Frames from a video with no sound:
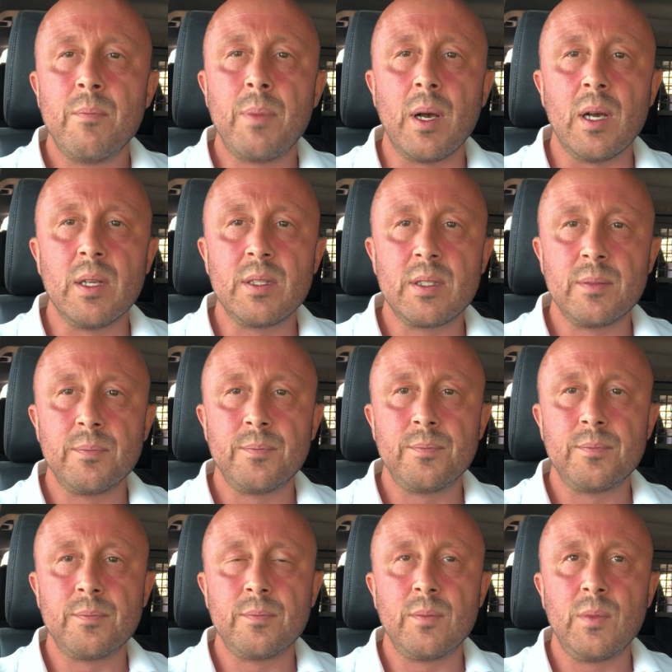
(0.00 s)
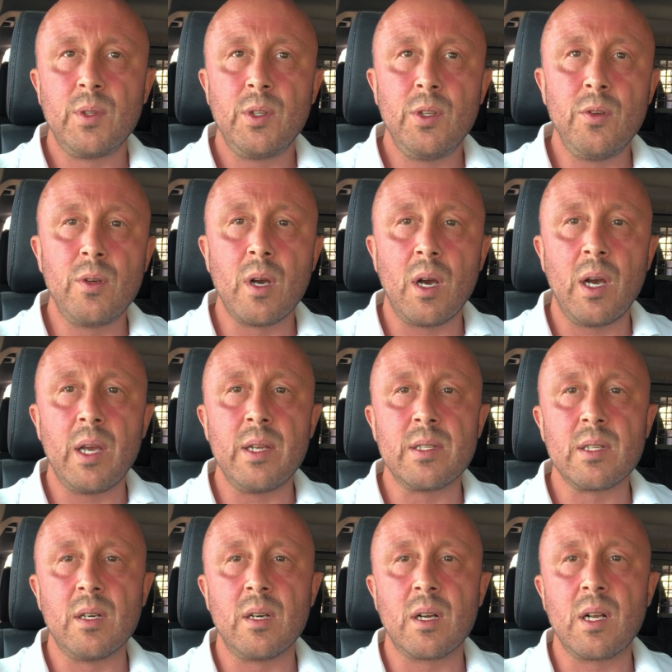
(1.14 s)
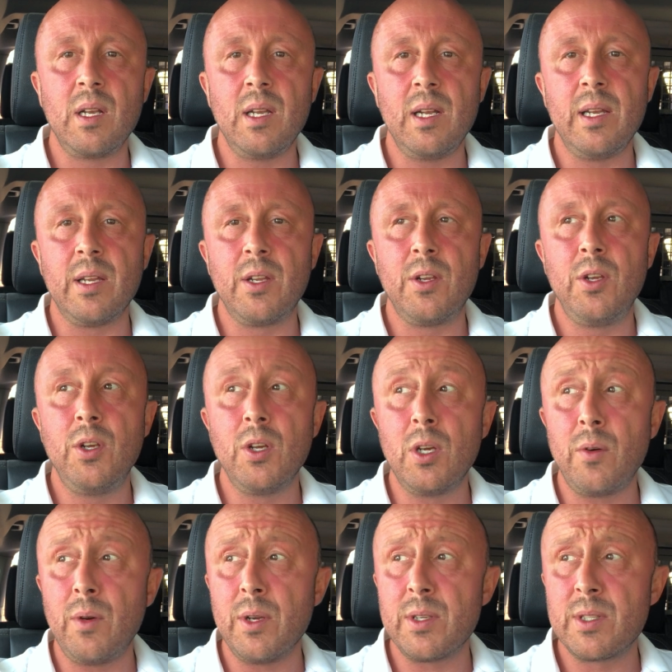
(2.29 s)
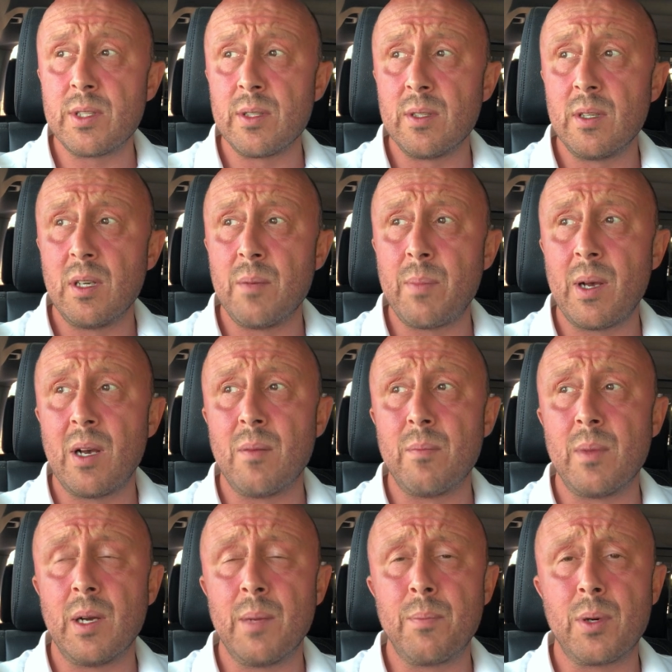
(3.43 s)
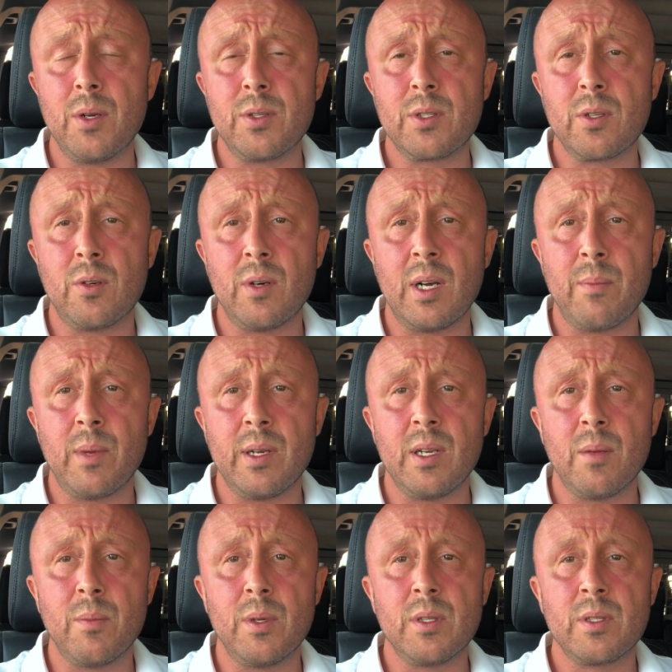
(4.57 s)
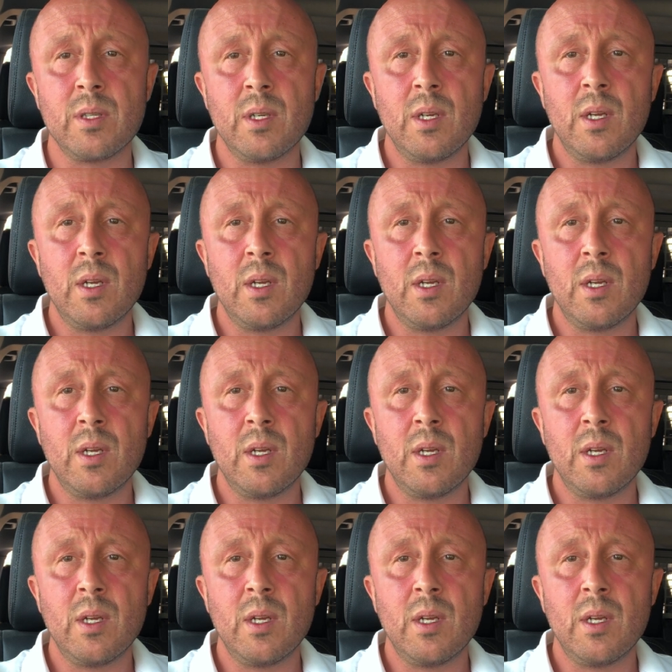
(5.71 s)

But you guys are clearly curious about my protocol and my numbers.